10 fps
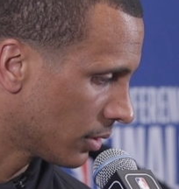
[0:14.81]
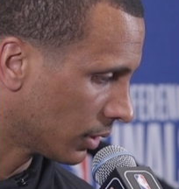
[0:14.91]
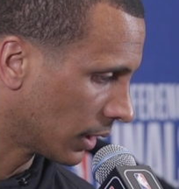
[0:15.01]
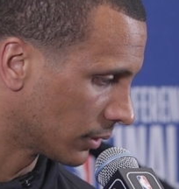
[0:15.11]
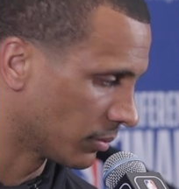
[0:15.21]

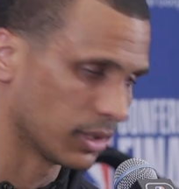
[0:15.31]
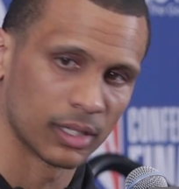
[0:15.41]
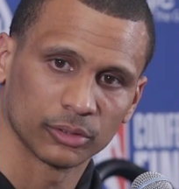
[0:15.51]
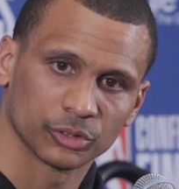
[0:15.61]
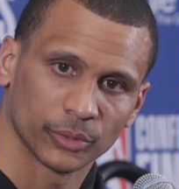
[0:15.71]
allowed them to get
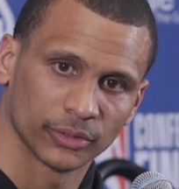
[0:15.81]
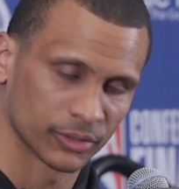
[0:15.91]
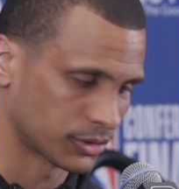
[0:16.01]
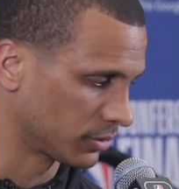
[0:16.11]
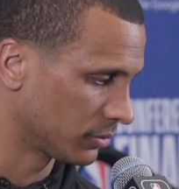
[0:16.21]
out in
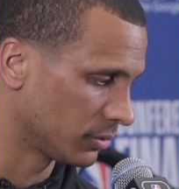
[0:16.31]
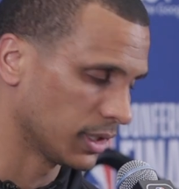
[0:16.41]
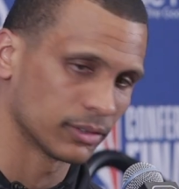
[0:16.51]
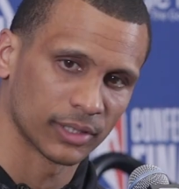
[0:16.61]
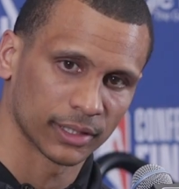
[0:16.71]
transition,
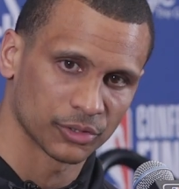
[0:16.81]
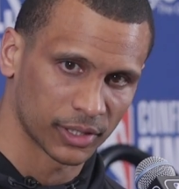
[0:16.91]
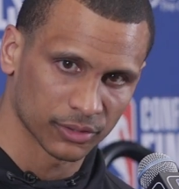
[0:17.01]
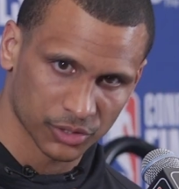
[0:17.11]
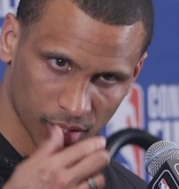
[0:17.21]
get second
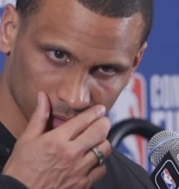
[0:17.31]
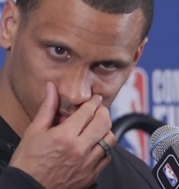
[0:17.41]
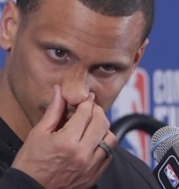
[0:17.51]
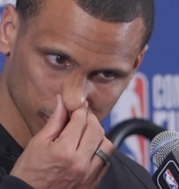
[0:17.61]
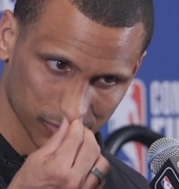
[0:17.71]
chance
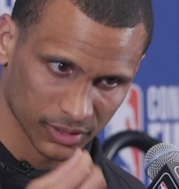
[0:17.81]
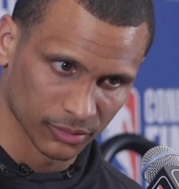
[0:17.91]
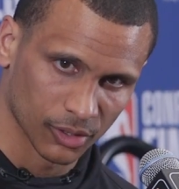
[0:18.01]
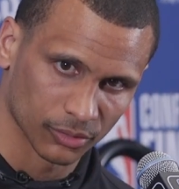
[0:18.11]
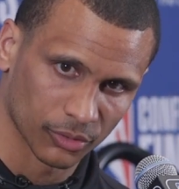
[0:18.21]
shots,
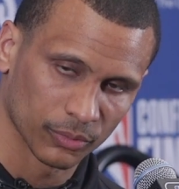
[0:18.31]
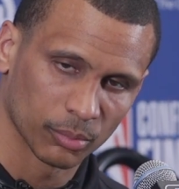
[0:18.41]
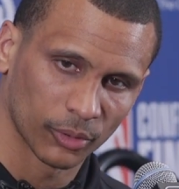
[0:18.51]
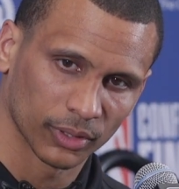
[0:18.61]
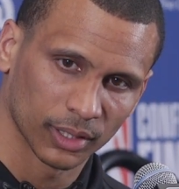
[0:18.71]
didn't guard the
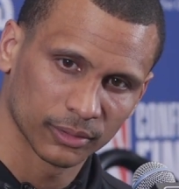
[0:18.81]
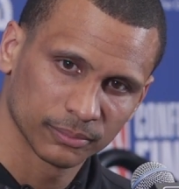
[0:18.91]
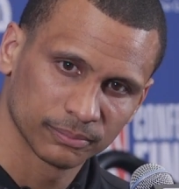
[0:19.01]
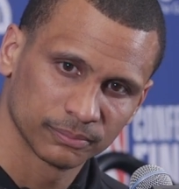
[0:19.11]
three-point line.